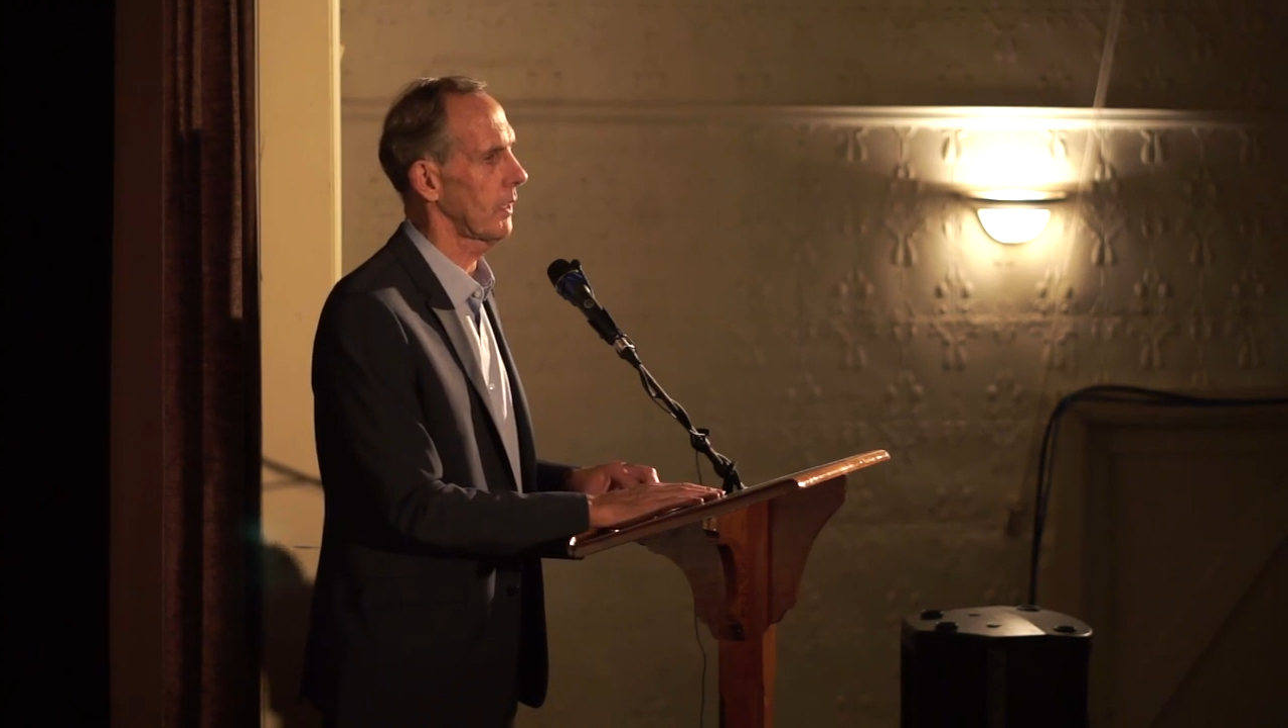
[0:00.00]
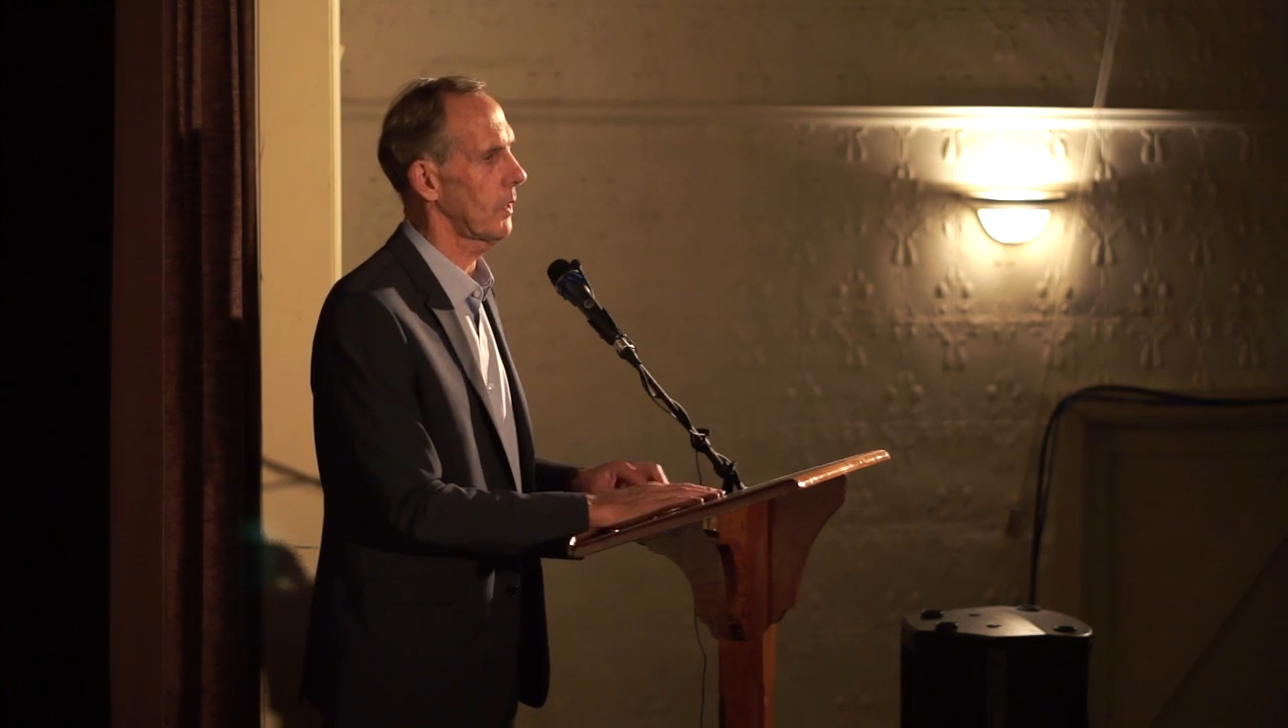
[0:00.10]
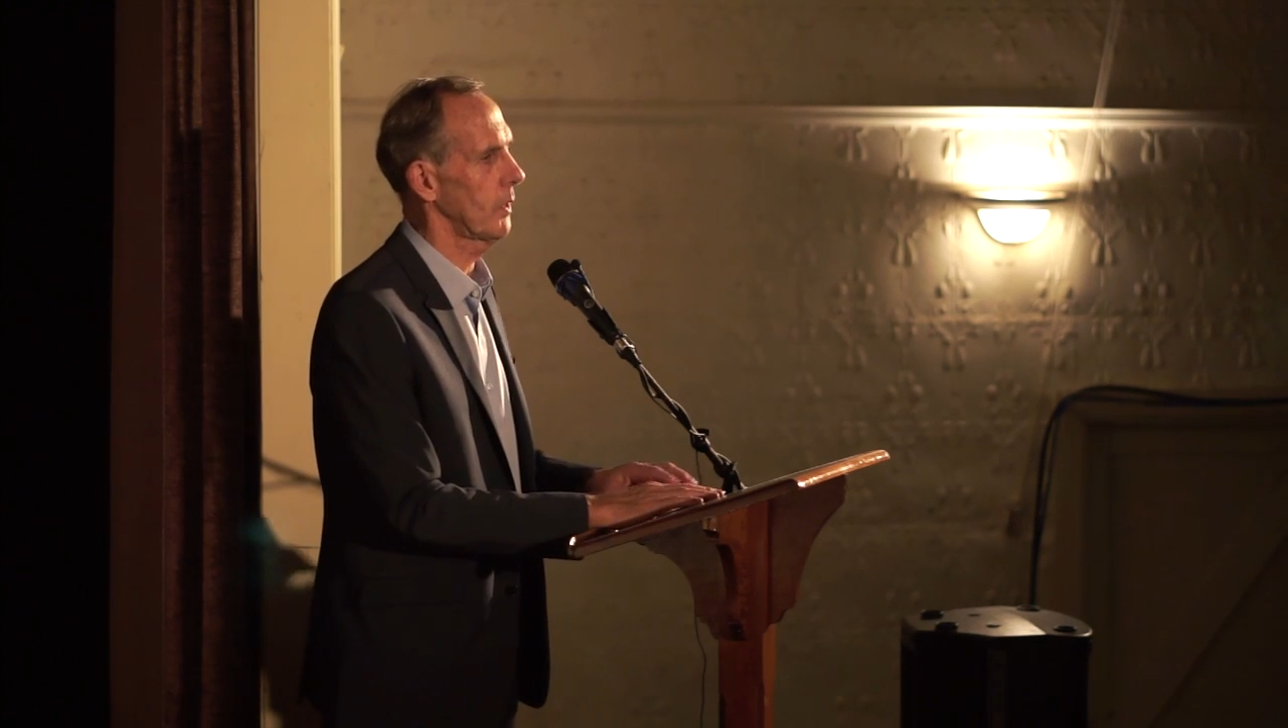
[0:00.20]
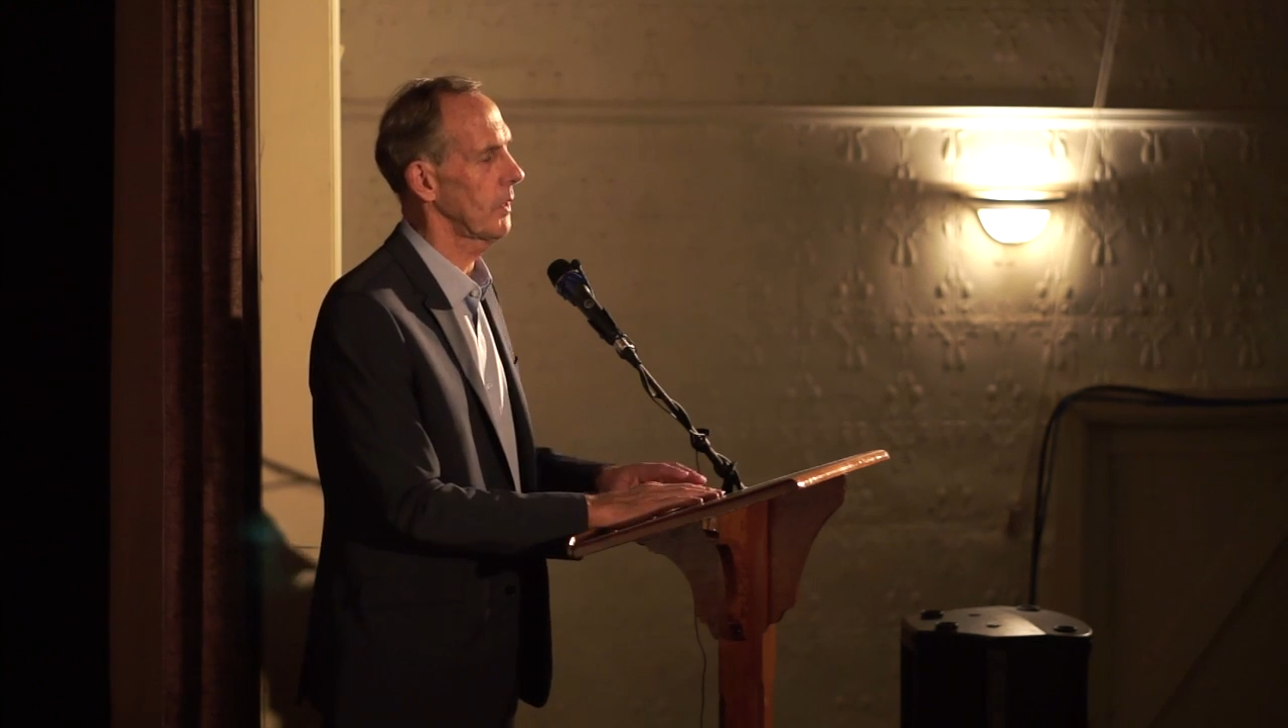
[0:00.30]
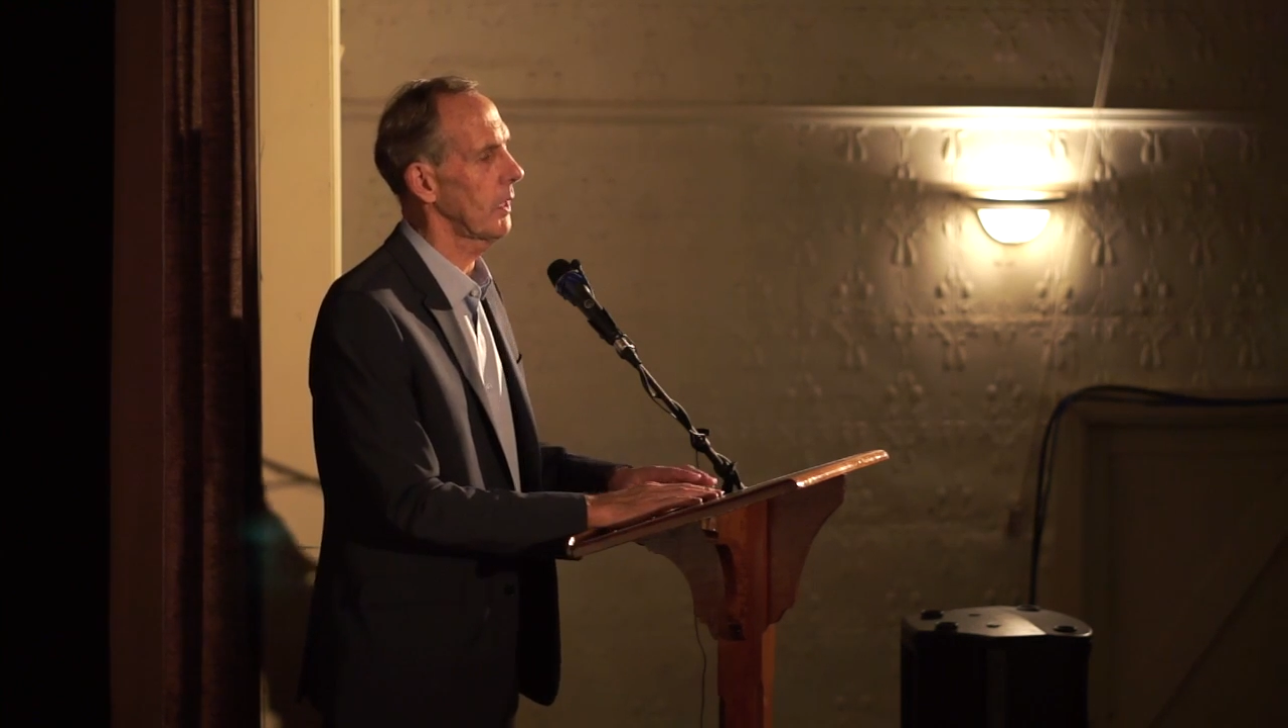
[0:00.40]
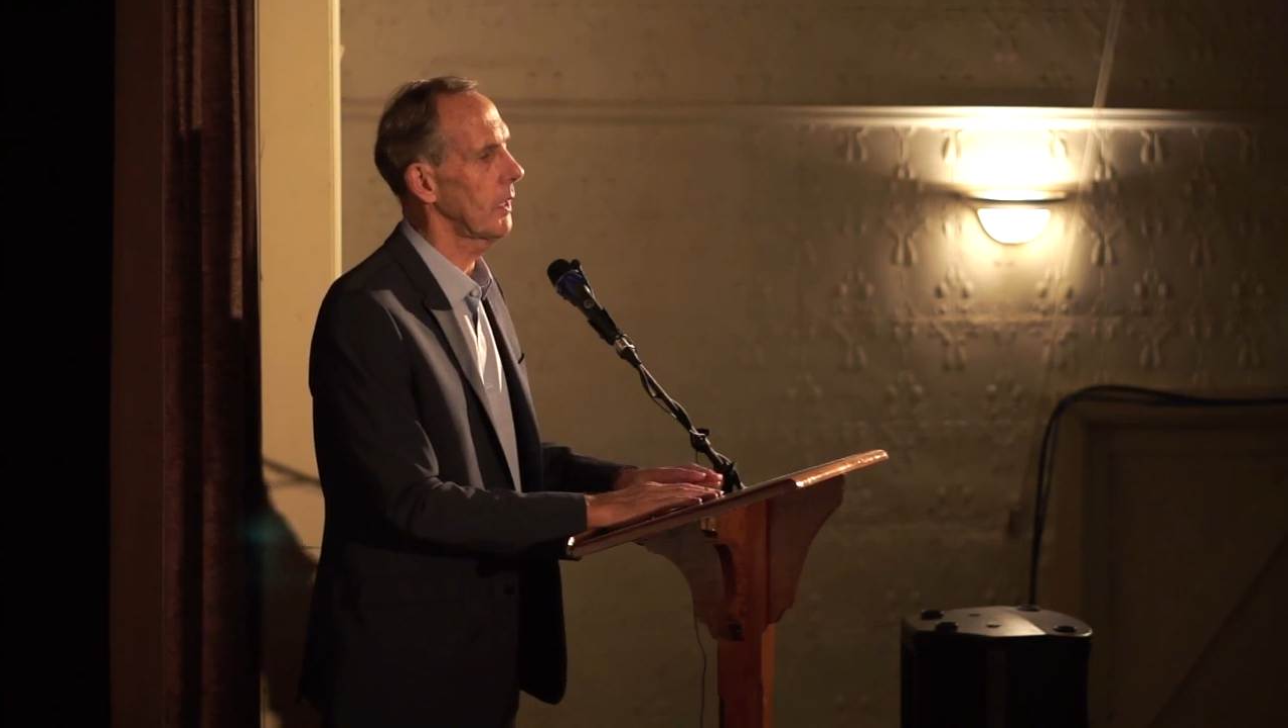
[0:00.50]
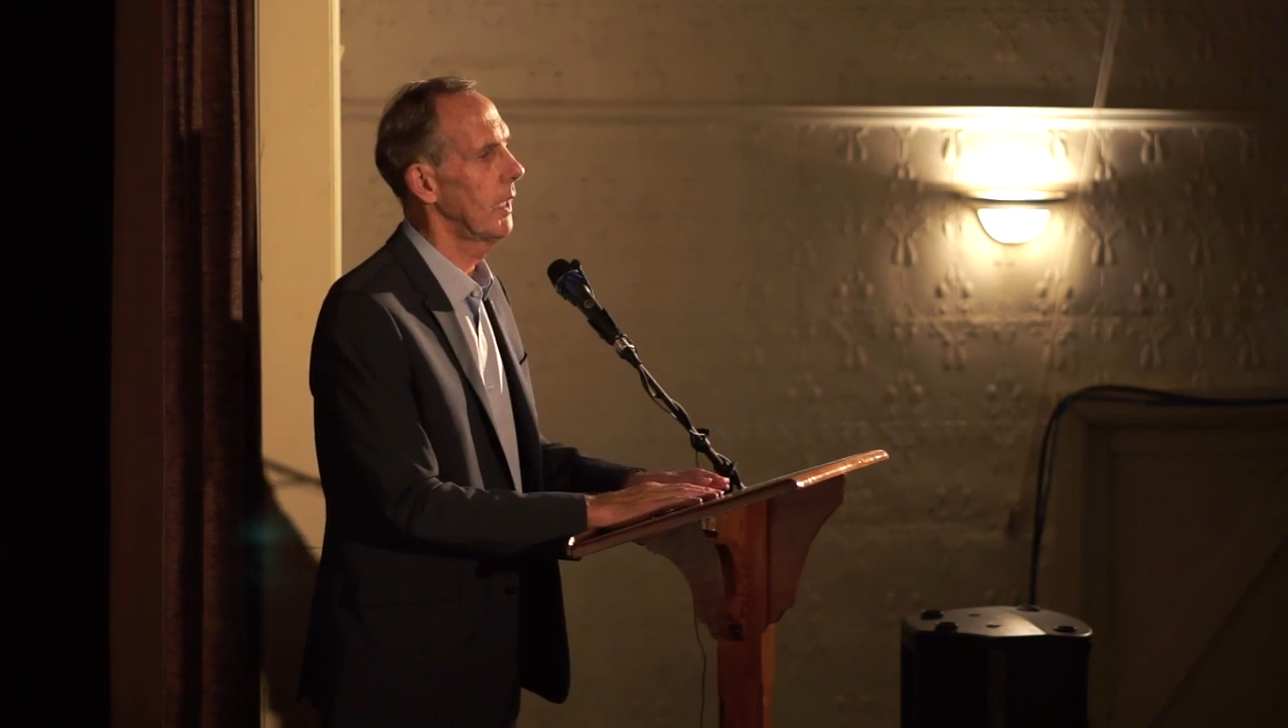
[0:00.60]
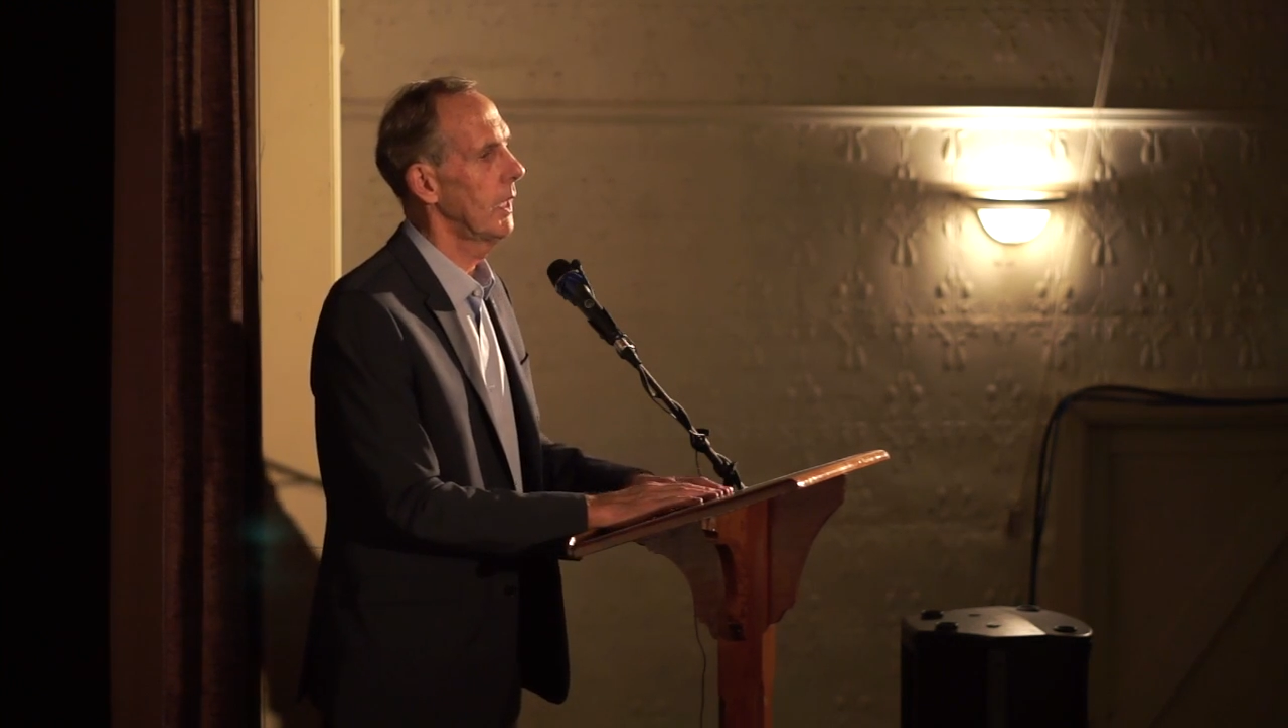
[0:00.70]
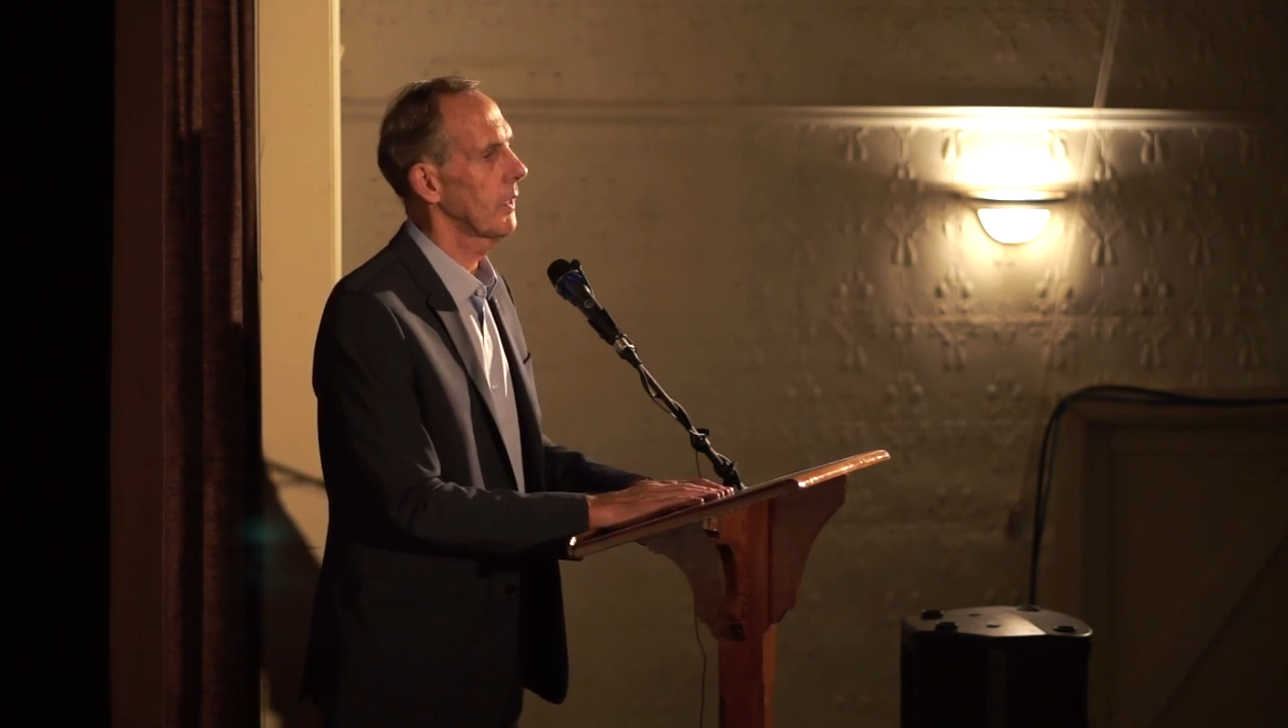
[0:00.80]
including